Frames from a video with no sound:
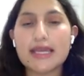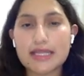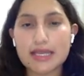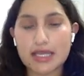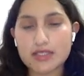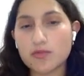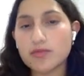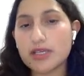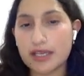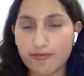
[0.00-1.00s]
In the case
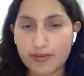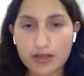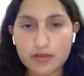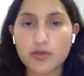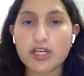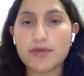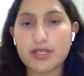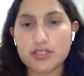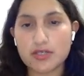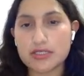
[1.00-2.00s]
of EFL,
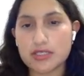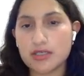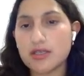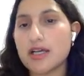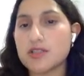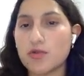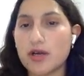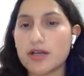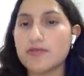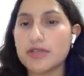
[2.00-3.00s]
motivation is seen as
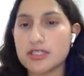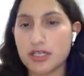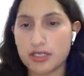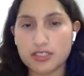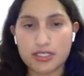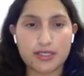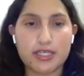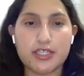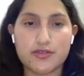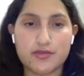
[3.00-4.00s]
one of these challenging
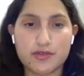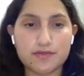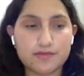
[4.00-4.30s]
issues.